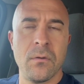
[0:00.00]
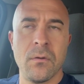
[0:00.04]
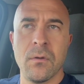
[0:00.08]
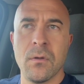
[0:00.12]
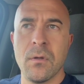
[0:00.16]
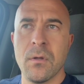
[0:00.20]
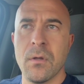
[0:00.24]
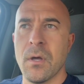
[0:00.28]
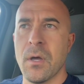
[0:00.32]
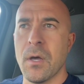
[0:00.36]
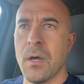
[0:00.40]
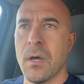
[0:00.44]

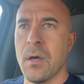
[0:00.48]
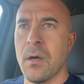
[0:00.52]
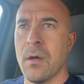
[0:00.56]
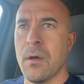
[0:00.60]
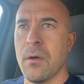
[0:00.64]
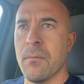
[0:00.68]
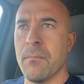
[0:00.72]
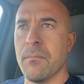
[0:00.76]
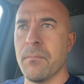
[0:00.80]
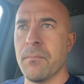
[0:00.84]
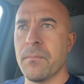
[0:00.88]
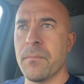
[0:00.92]

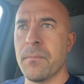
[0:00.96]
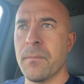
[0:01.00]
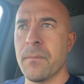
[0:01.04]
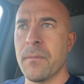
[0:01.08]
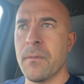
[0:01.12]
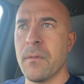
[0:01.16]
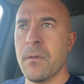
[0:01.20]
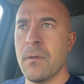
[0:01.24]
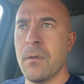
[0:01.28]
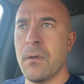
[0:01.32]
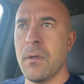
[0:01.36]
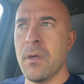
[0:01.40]
And
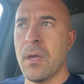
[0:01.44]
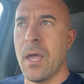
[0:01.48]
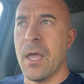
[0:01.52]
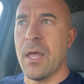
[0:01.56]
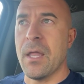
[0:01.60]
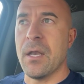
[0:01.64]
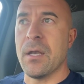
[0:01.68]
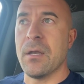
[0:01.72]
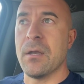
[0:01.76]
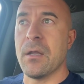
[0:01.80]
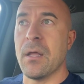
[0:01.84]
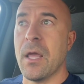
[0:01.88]

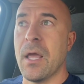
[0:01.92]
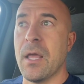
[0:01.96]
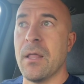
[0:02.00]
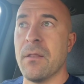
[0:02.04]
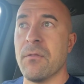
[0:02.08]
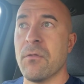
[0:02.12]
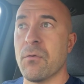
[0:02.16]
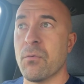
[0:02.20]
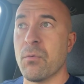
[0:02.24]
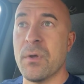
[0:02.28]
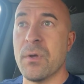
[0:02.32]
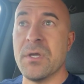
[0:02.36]

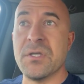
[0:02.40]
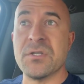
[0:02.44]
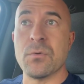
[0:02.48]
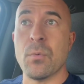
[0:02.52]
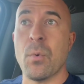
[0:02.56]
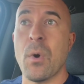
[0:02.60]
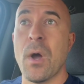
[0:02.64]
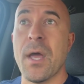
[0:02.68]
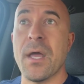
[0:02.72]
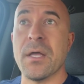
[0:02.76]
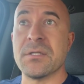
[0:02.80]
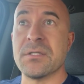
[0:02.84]
the reason
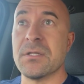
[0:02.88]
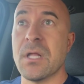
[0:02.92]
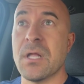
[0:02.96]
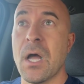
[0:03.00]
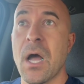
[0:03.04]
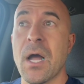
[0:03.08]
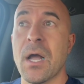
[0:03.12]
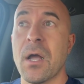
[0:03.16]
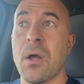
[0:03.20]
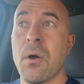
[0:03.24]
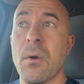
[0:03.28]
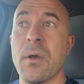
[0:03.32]
why it's
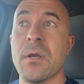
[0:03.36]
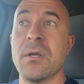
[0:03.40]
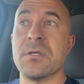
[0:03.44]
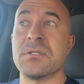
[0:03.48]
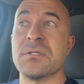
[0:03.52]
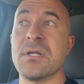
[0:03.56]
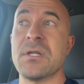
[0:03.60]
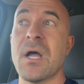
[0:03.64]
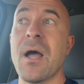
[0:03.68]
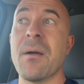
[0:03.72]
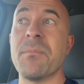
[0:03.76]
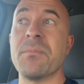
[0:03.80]
not going to
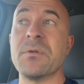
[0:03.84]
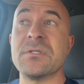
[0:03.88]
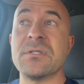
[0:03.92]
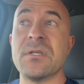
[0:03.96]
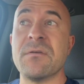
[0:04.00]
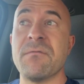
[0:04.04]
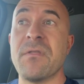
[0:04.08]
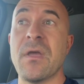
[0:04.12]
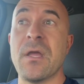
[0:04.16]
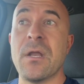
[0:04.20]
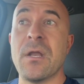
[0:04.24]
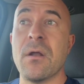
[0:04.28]
stop is
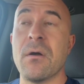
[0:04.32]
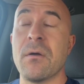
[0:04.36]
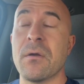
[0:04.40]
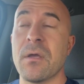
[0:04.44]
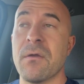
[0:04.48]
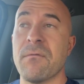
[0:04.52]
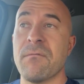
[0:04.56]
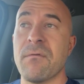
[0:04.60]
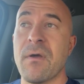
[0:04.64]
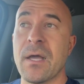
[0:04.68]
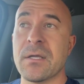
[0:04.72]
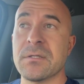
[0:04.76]
if they don't
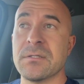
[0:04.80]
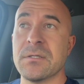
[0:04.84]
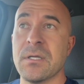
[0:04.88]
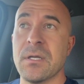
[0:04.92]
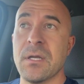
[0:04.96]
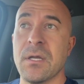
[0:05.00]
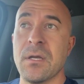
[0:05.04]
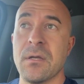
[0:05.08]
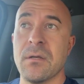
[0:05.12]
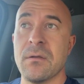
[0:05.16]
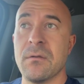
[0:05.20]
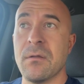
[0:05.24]
get
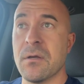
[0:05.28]
vaccinated.